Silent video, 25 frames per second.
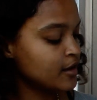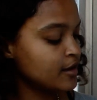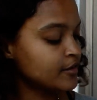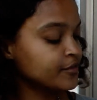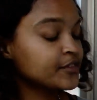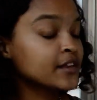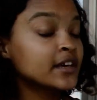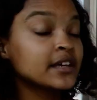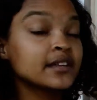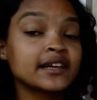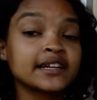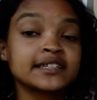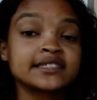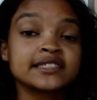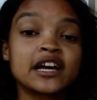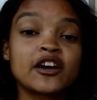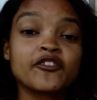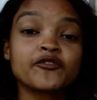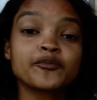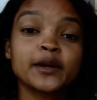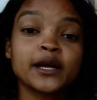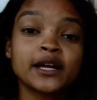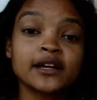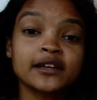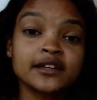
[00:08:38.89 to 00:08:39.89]
They like to have
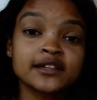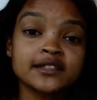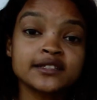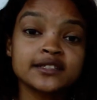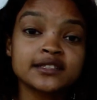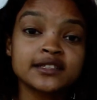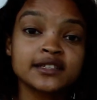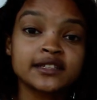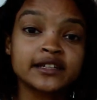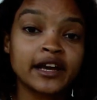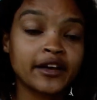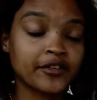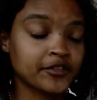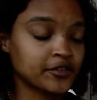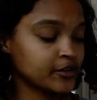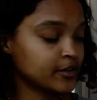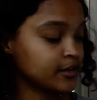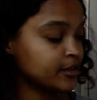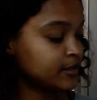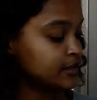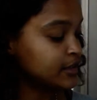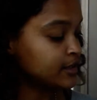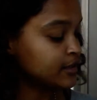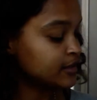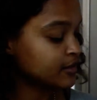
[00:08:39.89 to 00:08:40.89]
picnics together
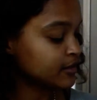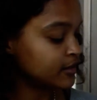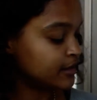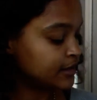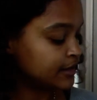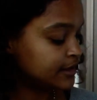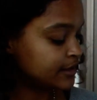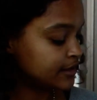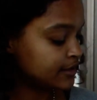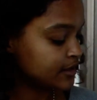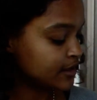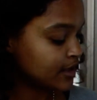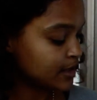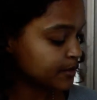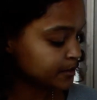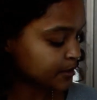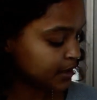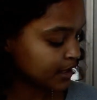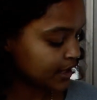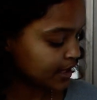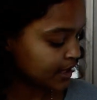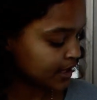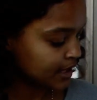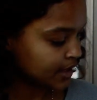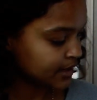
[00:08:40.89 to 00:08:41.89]
and eat
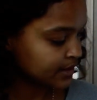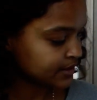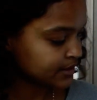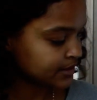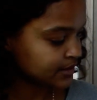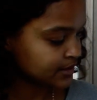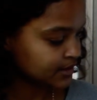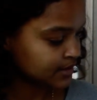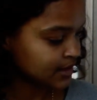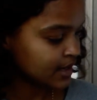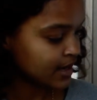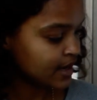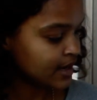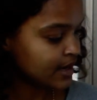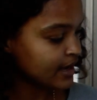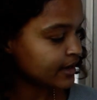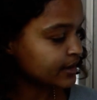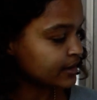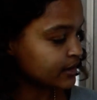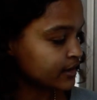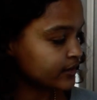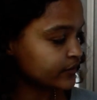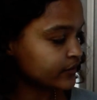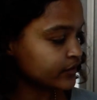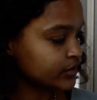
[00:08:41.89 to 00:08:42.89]
cupcakes and
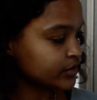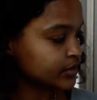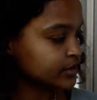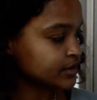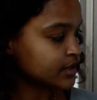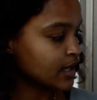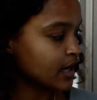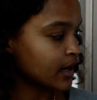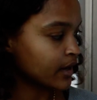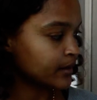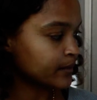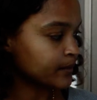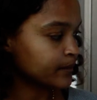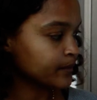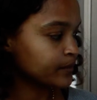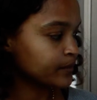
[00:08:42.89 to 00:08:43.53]
have a good time.